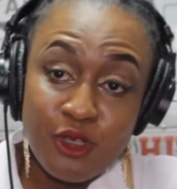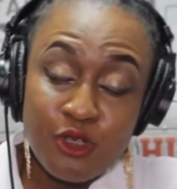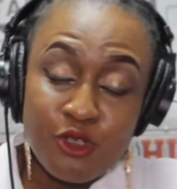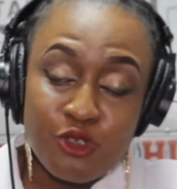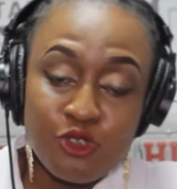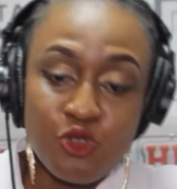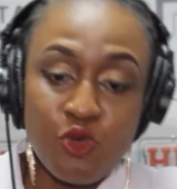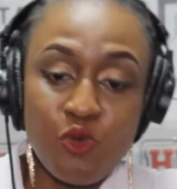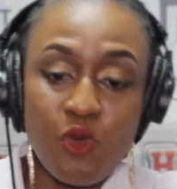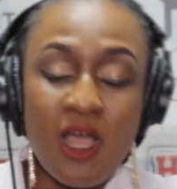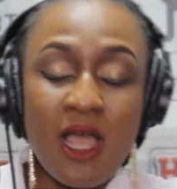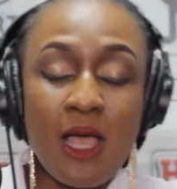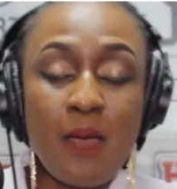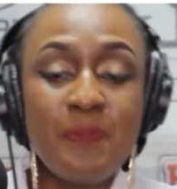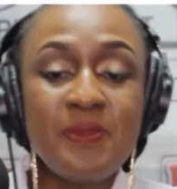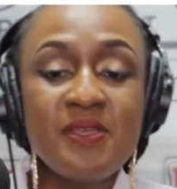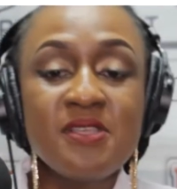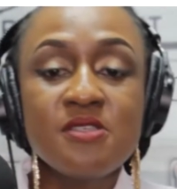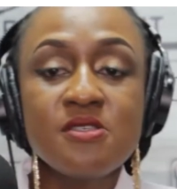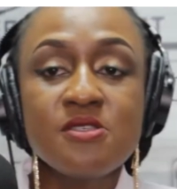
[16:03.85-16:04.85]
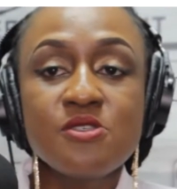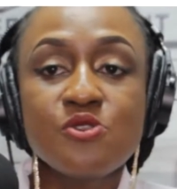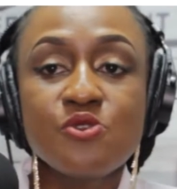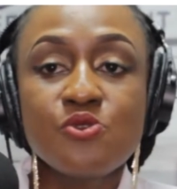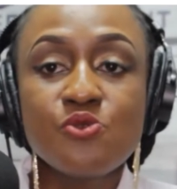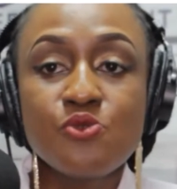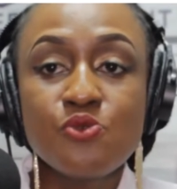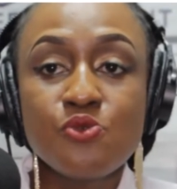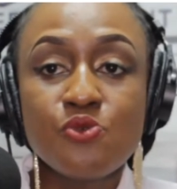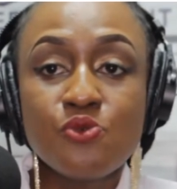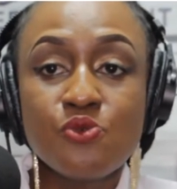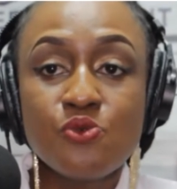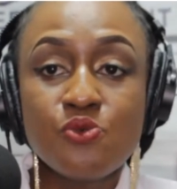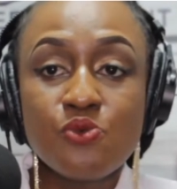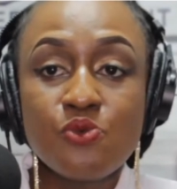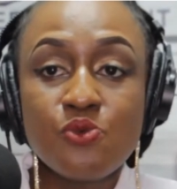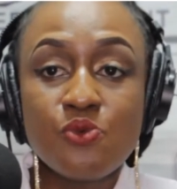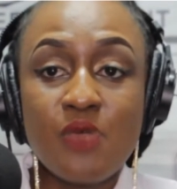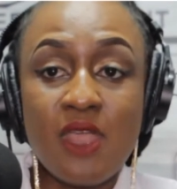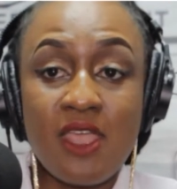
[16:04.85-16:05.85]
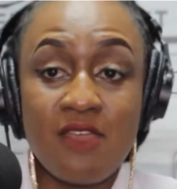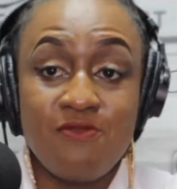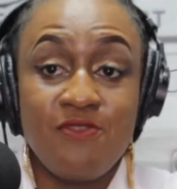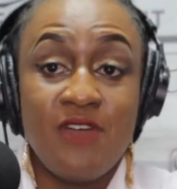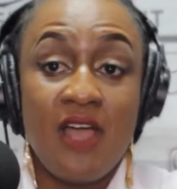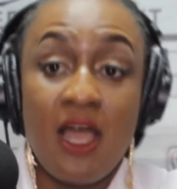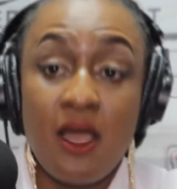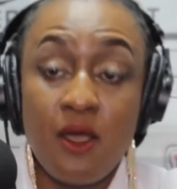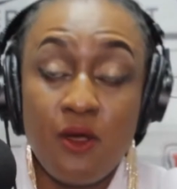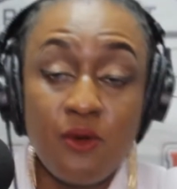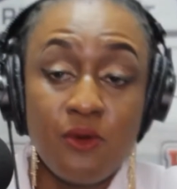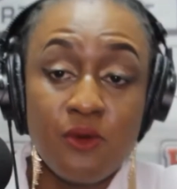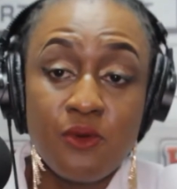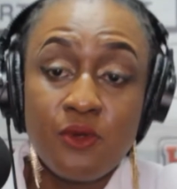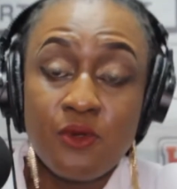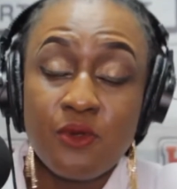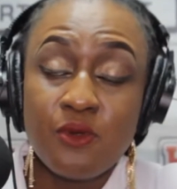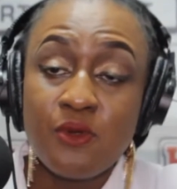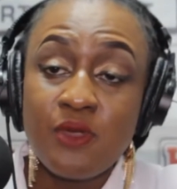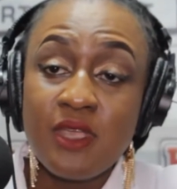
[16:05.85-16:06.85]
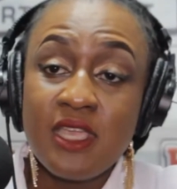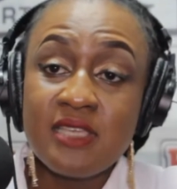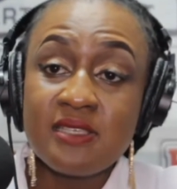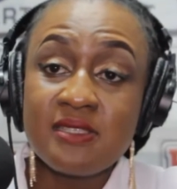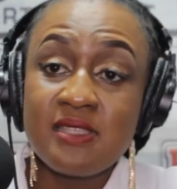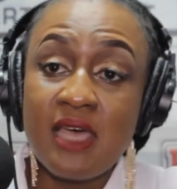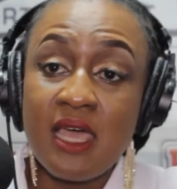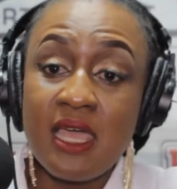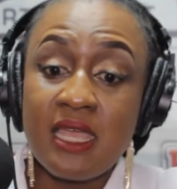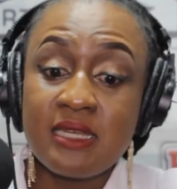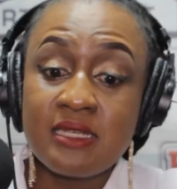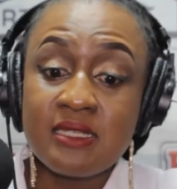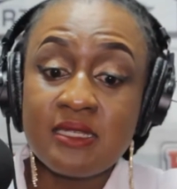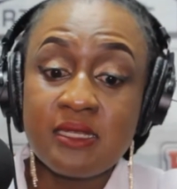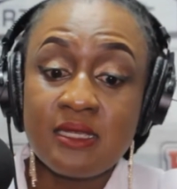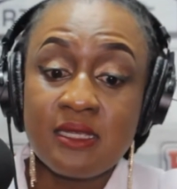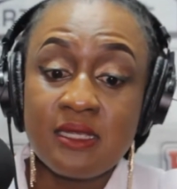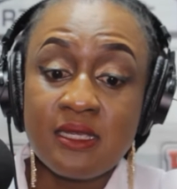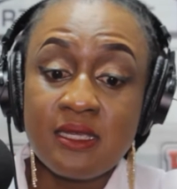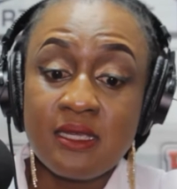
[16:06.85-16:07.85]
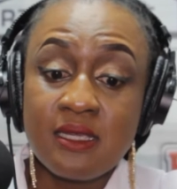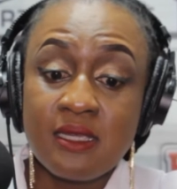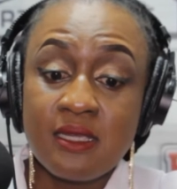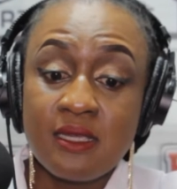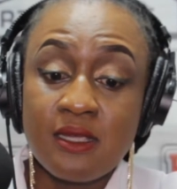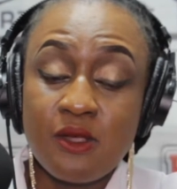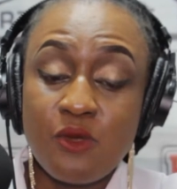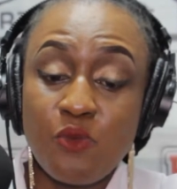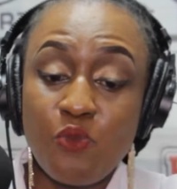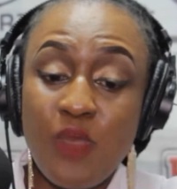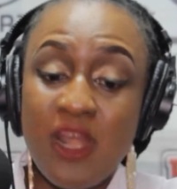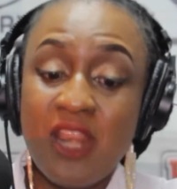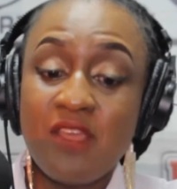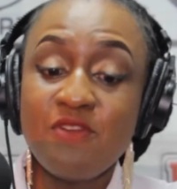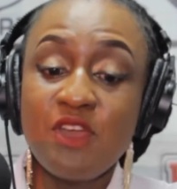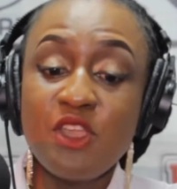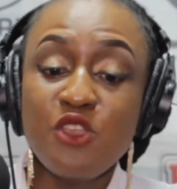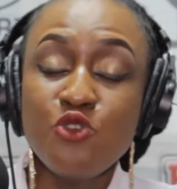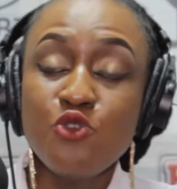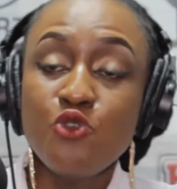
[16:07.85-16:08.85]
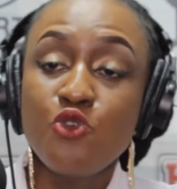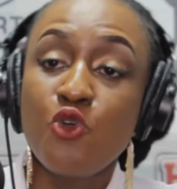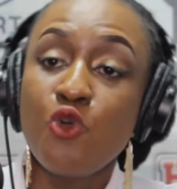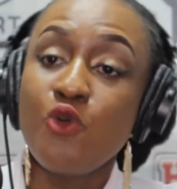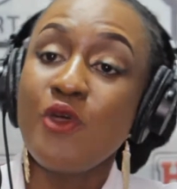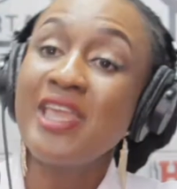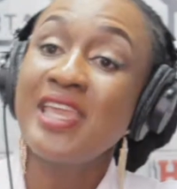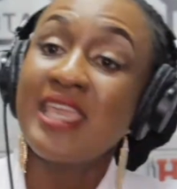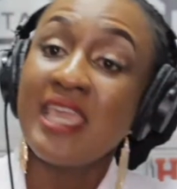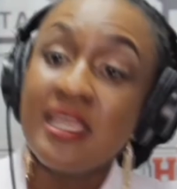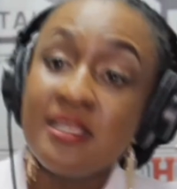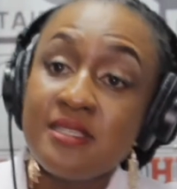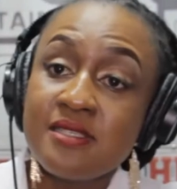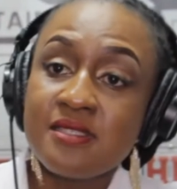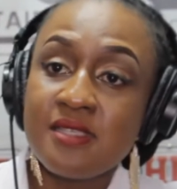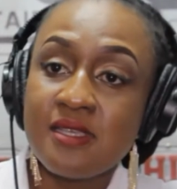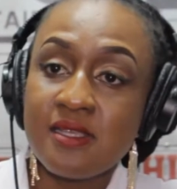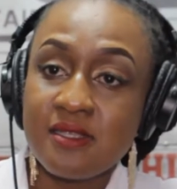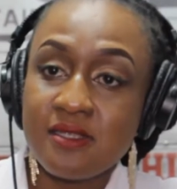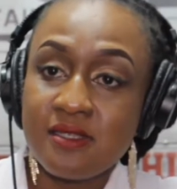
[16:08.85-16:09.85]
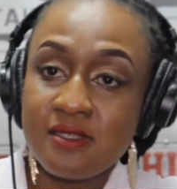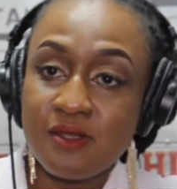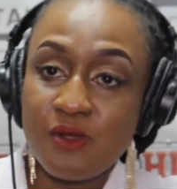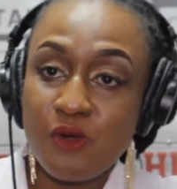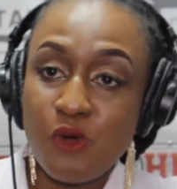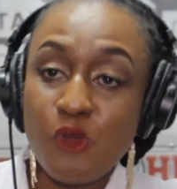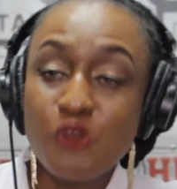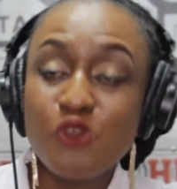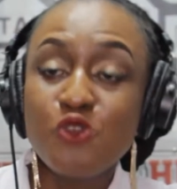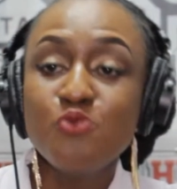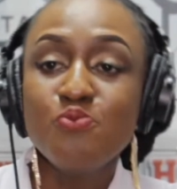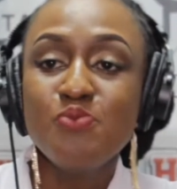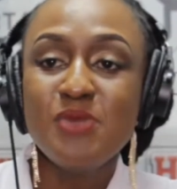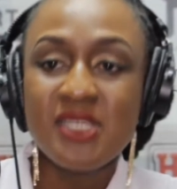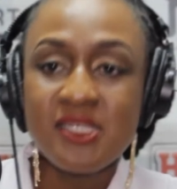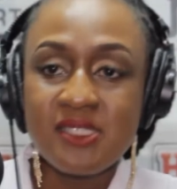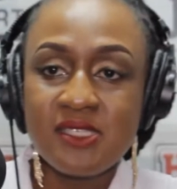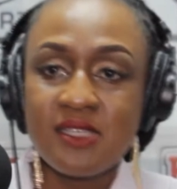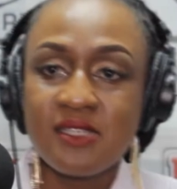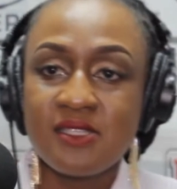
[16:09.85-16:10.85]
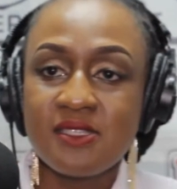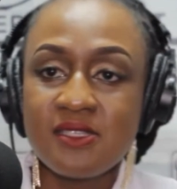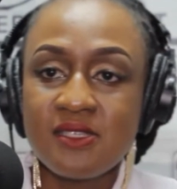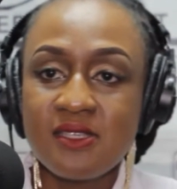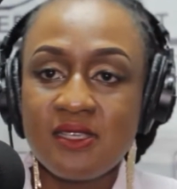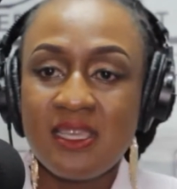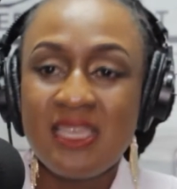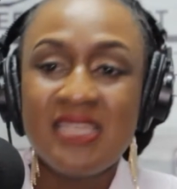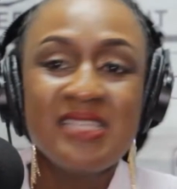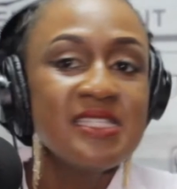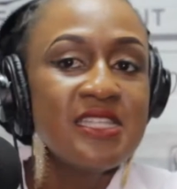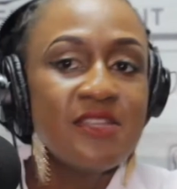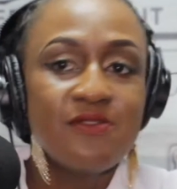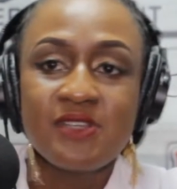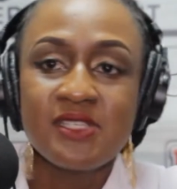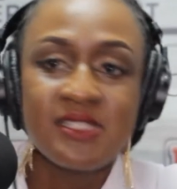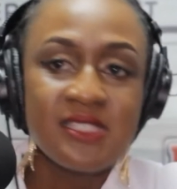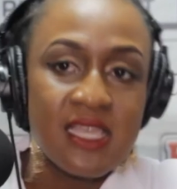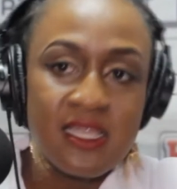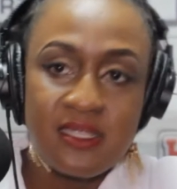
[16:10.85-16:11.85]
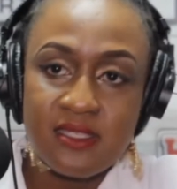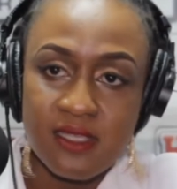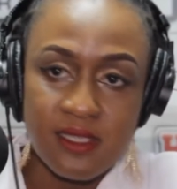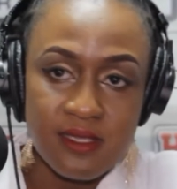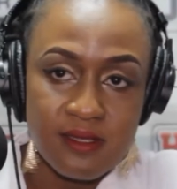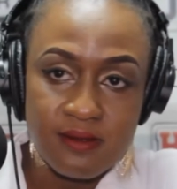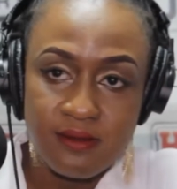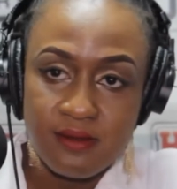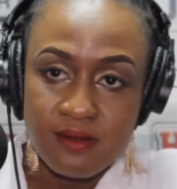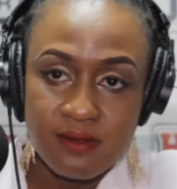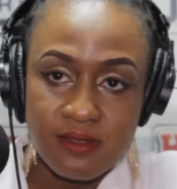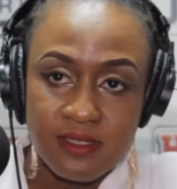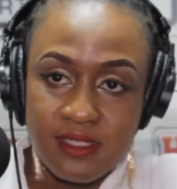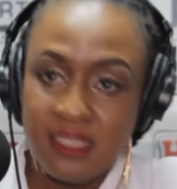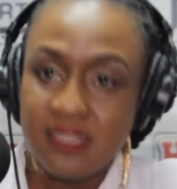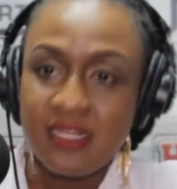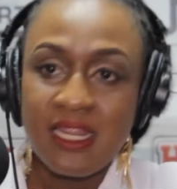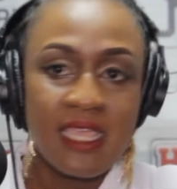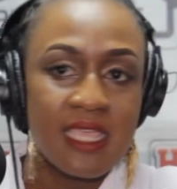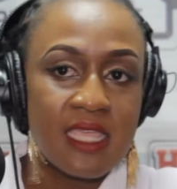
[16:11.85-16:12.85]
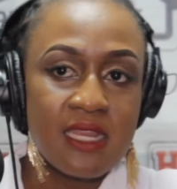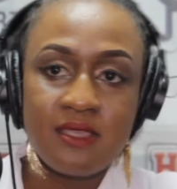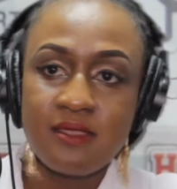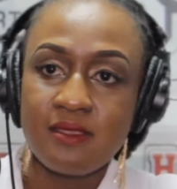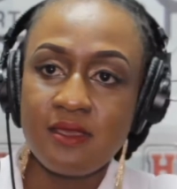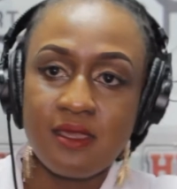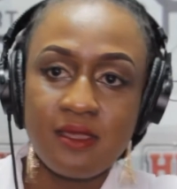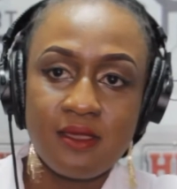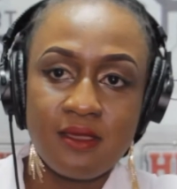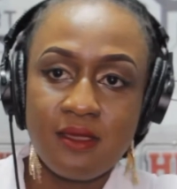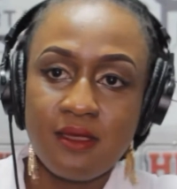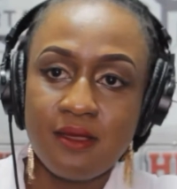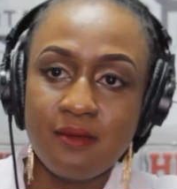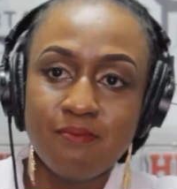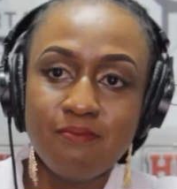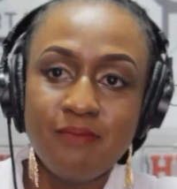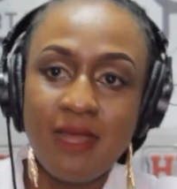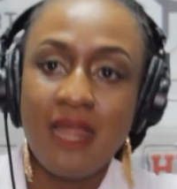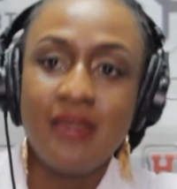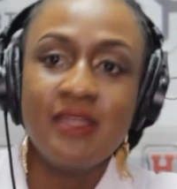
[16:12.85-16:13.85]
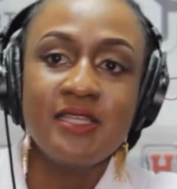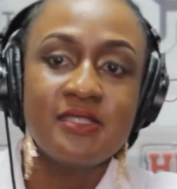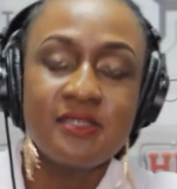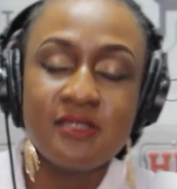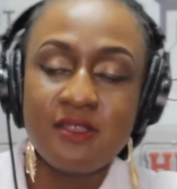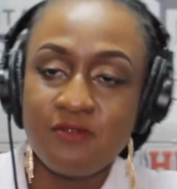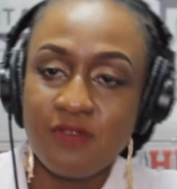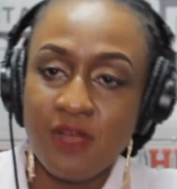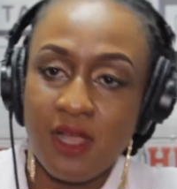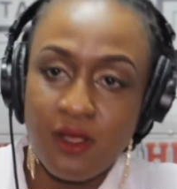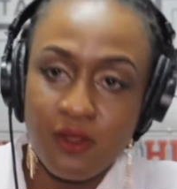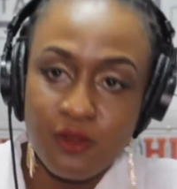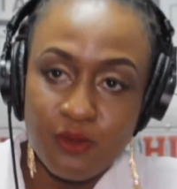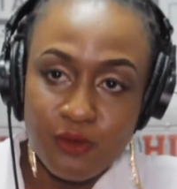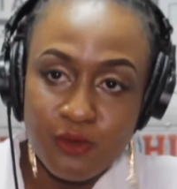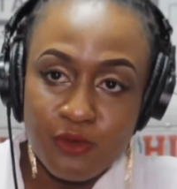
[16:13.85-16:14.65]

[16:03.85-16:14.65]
So what happens to a vow is that whenever you go against it or you miss it, it's devastating, just like anything. Marriage is a vow.